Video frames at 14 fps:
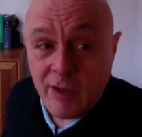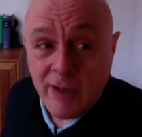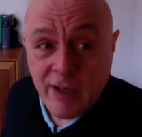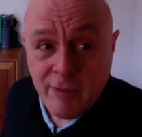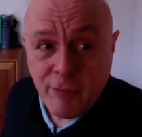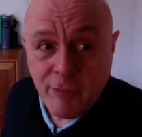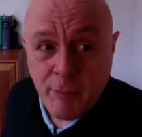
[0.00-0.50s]

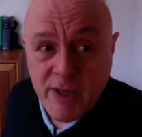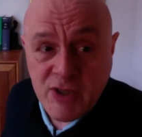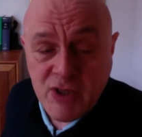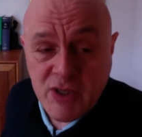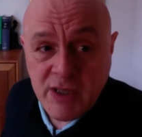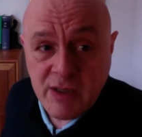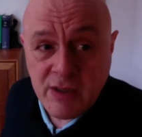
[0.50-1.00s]
that
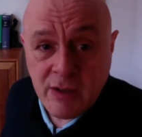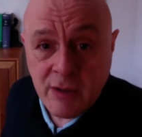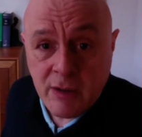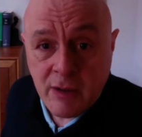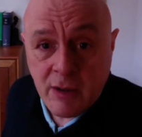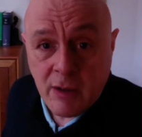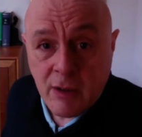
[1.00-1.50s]
information in the
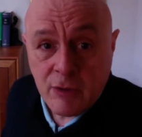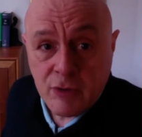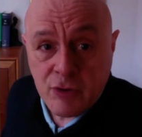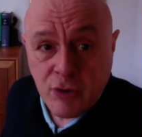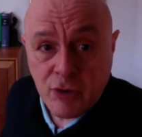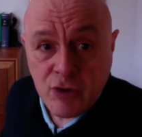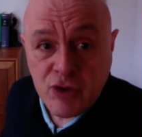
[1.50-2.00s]

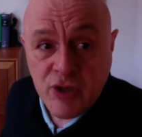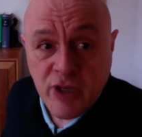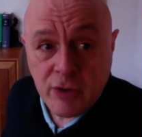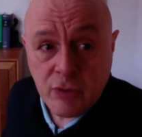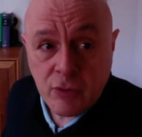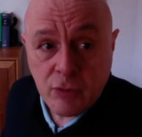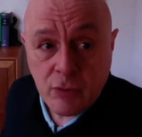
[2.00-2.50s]
journal
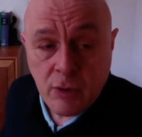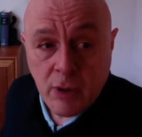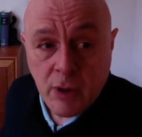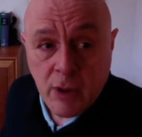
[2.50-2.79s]
checker tool.